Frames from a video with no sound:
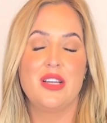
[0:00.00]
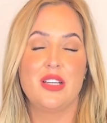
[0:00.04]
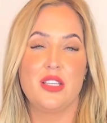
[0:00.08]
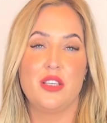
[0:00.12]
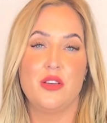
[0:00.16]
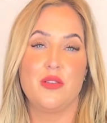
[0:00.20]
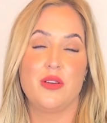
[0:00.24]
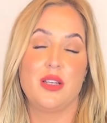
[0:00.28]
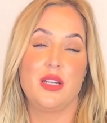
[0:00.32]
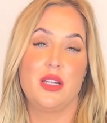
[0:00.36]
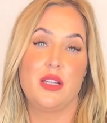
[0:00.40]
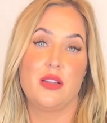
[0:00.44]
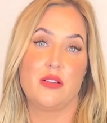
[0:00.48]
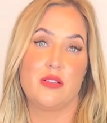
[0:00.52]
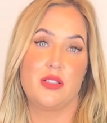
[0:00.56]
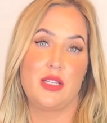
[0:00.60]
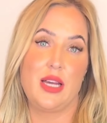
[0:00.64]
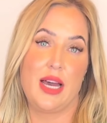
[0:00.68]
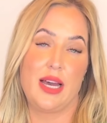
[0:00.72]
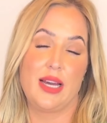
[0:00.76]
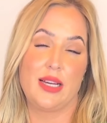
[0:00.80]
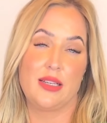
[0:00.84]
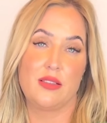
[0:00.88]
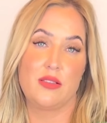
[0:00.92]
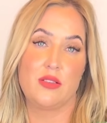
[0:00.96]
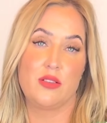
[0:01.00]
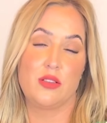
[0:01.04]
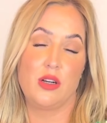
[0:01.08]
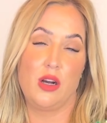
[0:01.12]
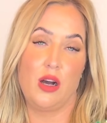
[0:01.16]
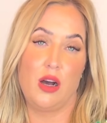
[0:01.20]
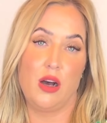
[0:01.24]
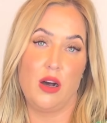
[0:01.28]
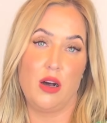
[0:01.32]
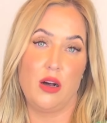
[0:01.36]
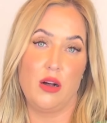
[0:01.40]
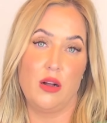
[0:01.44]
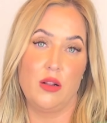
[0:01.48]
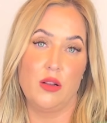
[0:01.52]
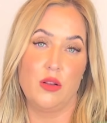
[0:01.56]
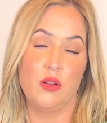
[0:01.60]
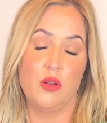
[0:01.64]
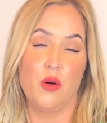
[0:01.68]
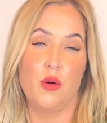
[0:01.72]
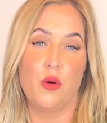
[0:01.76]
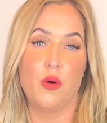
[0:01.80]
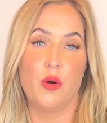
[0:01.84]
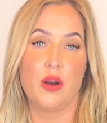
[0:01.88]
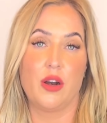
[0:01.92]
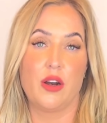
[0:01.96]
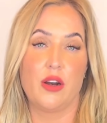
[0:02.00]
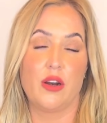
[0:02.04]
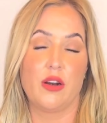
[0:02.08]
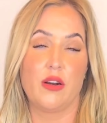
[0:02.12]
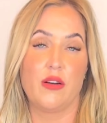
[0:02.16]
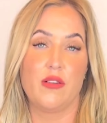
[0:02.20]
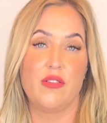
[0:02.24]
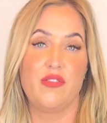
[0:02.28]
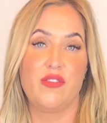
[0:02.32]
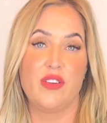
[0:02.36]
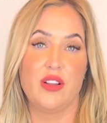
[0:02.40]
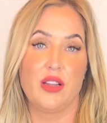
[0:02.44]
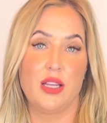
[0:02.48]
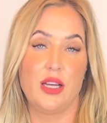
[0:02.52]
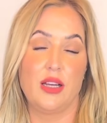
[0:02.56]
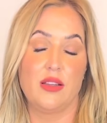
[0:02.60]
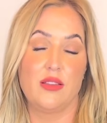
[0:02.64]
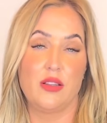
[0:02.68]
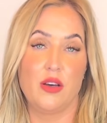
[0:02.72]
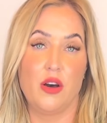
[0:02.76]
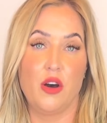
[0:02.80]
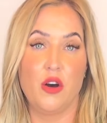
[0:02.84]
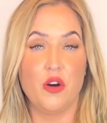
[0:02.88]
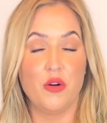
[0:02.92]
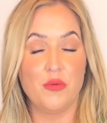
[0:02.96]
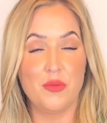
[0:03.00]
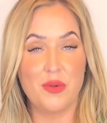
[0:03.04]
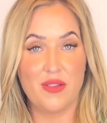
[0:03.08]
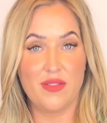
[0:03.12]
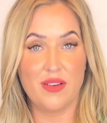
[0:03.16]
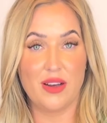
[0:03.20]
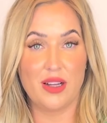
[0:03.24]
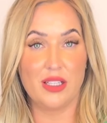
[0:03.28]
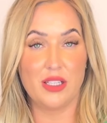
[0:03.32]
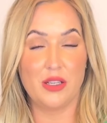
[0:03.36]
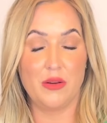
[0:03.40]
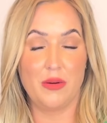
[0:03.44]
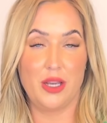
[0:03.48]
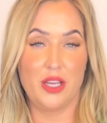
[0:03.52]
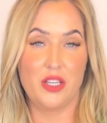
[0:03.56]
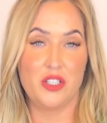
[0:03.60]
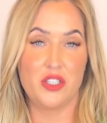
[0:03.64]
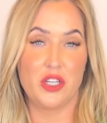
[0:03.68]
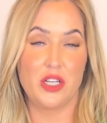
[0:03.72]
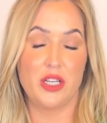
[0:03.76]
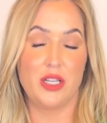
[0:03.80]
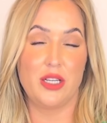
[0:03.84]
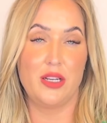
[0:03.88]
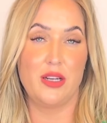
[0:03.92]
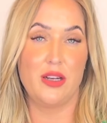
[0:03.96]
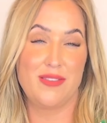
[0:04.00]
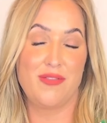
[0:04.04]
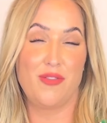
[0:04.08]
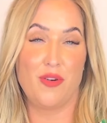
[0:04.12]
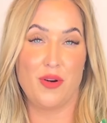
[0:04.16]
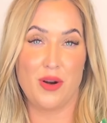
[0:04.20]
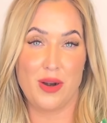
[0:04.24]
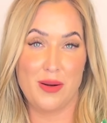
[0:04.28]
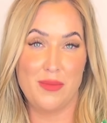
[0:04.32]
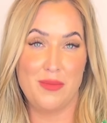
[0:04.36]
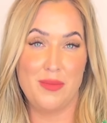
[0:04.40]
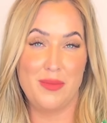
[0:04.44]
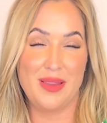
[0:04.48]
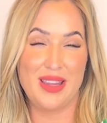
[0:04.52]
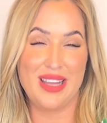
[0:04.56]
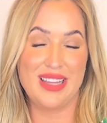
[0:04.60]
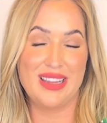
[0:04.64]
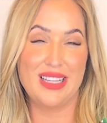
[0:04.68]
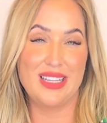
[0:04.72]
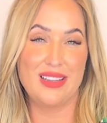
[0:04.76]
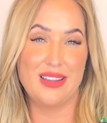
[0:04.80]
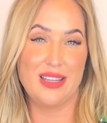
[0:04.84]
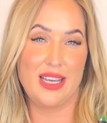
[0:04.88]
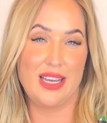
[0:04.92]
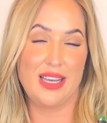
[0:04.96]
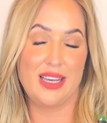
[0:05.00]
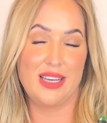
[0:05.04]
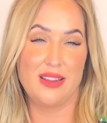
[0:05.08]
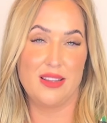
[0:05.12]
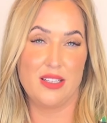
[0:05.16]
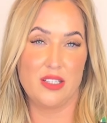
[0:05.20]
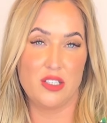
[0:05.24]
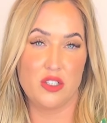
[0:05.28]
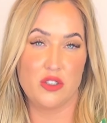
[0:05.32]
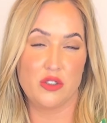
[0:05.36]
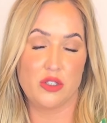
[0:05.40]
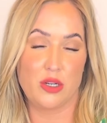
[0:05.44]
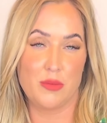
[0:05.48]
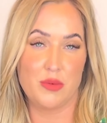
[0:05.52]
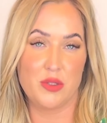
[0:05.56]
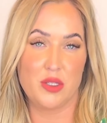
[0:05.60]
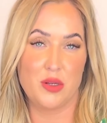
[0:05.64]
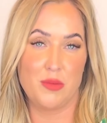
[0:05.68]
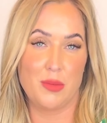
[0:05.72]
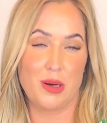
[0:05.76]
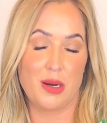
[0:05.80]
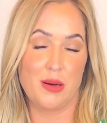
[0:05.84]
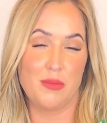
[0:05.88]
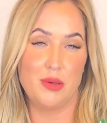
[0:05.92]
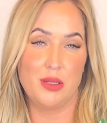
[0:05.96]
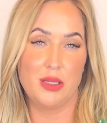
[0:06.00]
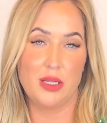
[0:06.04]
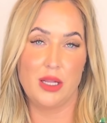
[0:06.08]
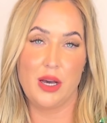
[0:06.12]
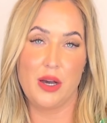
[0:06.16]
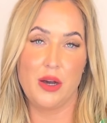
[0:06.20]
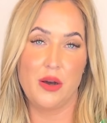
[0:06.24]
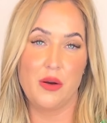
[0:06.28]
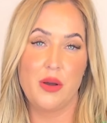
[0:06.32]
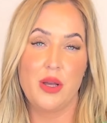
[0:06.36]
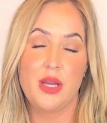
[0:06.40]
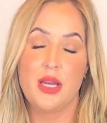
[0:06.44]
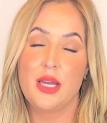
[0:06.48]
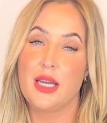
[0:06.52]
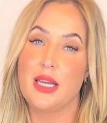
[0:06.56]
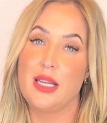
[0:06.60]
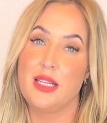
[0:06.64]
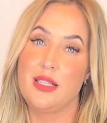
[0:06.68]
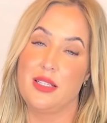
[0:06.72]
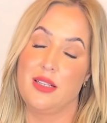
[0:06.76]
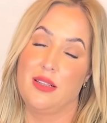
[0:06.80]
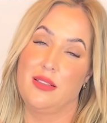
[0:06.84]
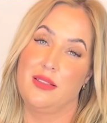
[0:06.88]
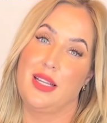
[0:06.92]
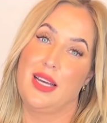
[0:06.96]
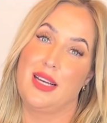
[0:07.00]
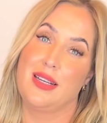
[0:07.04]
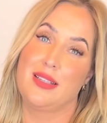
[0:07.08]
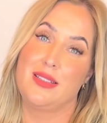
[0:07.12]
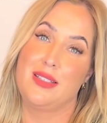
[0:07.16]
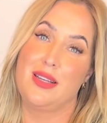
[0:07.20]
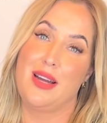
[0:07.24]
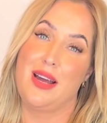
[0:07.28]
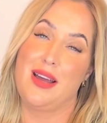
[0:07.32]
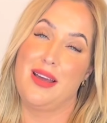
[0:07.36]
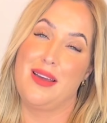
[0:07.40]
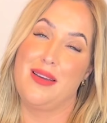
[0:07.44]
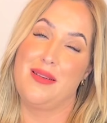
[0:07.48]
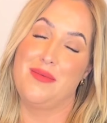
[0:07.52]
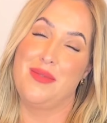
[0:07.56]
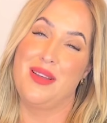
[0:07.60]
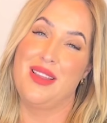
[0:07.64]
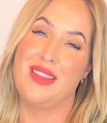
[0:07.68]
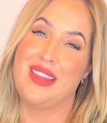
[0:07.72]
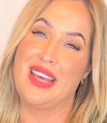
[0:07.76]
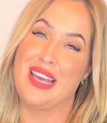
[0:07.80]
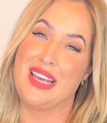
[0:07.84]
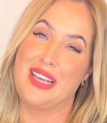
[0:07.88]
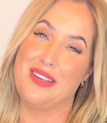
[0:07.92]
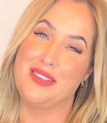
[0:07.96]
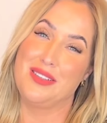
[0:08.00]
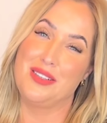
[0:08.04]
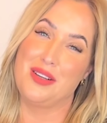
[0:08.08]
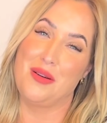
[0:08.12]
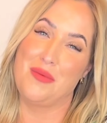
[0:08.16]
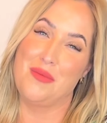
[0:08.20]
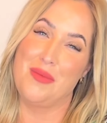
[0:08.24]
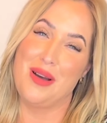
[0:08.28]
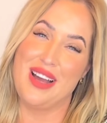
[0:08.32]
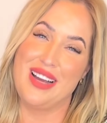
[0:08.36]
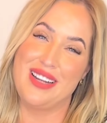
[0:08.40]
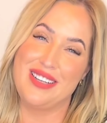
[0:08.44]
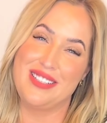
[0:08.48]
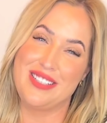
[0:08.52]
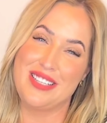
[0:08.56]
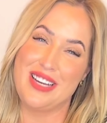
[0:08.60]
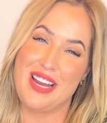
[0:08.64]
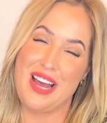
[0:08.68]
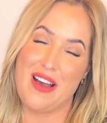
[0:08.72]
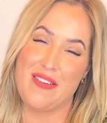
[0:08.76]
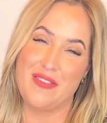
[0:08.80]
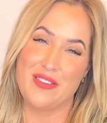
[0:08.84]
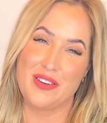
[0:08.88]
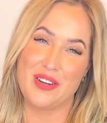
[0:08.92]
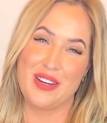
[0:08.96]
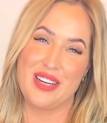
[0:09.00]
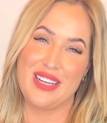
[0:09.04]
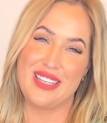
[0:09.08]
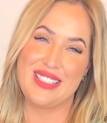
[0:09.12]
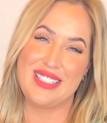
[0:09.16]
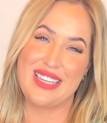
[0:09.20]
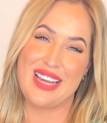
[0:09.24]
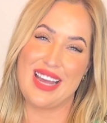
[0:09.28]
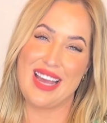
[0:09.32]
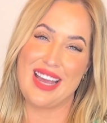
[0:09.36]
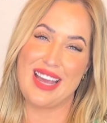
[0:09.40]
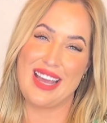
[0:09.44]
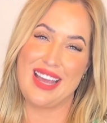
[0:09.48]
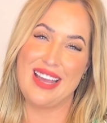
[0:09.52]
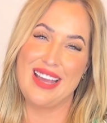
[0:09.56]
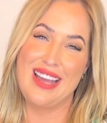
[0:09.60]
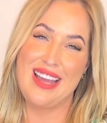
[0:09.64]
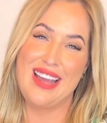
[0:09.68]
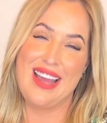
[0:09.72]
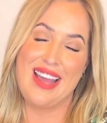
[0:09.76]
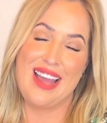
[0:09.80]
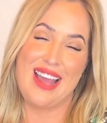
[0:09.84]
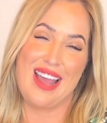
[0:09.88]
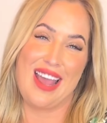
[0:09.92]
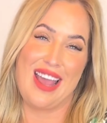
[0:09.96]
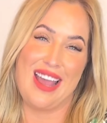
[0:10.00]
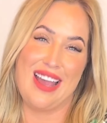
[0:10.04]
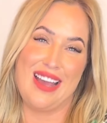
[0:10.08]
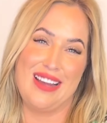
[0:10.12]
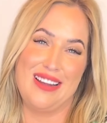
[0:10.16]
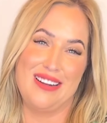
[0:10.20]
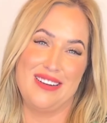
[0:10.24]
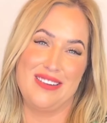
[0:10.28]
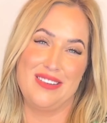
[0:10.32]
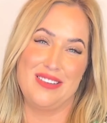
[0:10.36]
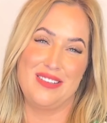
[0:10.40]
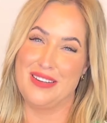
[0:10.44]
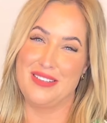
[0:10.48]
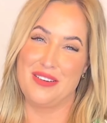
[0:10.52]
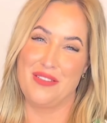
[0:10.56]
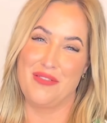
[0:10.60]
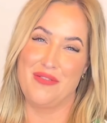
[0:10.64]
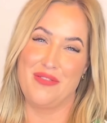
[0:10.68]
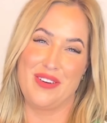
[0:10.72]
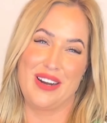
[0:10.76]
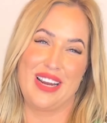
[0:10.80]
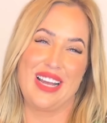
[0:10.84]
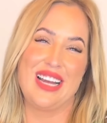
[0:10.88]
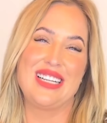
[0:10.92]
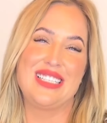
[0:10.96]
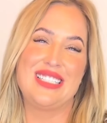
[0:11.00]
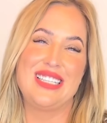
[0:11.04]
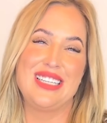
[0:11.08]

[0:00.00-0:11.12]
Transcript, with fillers: You can either text, call, or fill out the home evaluation form in the link in the description bar below. Until next time, thank you so much. Have a great day. And don't forget